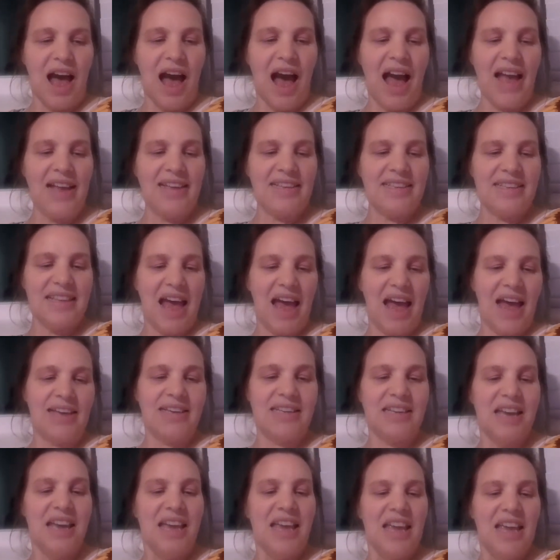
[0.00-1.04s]
I
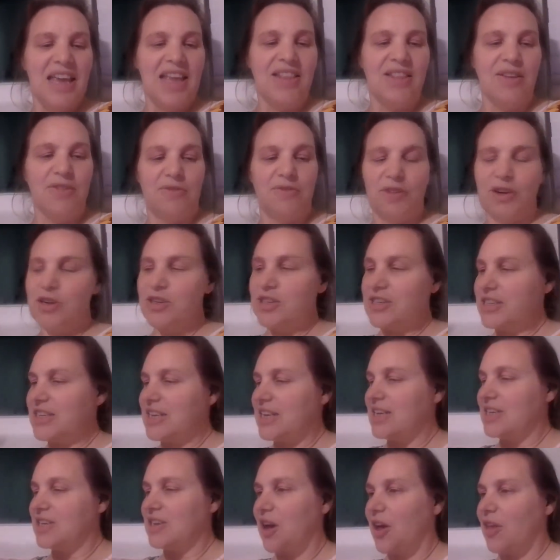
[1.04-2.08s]
sat in the first
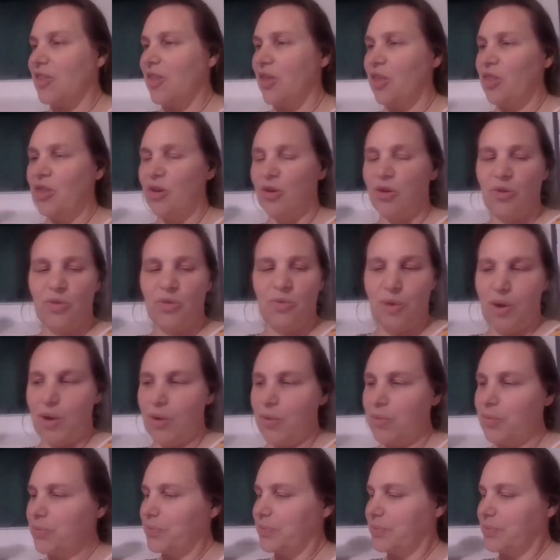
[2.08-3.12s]
seat on the 3rd row.